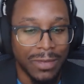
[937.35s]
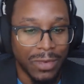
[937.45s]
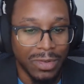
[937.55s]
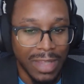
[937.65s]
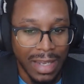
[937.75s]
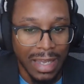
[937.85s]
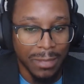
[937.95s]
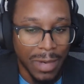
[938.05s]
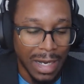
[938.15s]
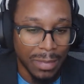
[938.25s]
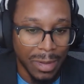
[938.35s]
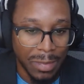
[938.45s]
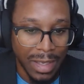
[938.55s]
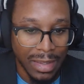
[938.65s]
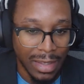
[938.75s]
efforts that kind of pop
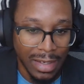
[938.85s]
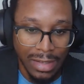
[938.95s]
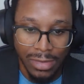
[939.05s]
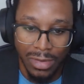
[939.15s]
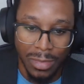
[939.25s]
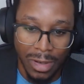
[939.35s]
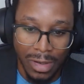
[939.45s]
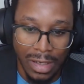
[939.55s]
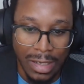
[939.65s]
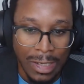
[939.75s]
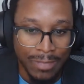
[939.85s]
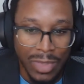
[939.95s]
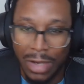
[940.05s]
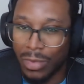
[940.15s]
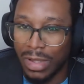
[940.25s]
up and then enter the market,
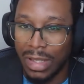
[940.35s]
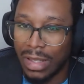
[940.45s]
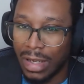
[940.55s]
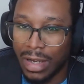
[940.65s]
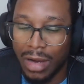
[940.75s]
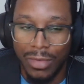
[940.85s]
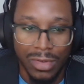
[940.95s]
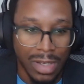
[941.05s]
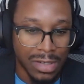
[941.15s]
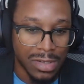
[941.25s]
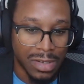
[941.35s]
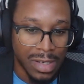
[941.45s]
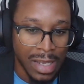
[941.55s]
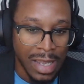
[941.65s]
not really a conversation.